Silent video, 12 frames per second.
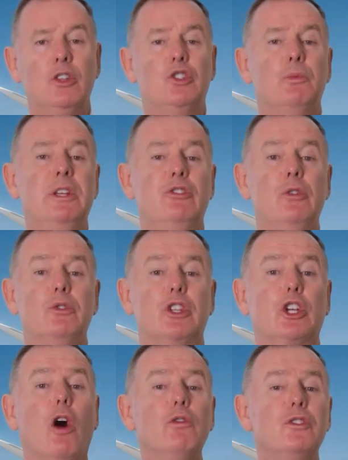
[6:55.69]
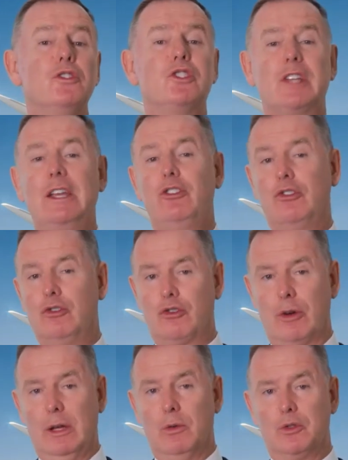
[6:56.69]
to reduce the condensation
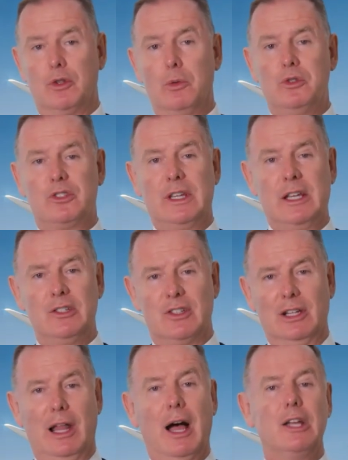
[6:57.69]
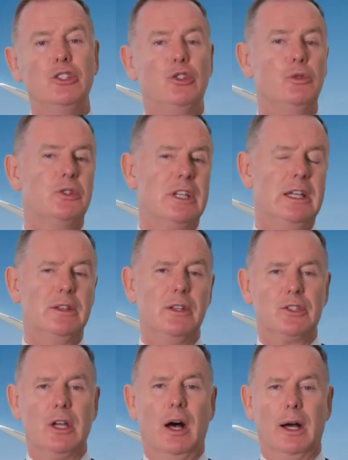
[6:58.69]
trails, those things, the lines you see in the
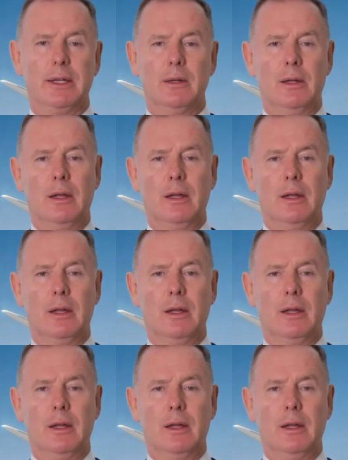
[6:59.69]
sky.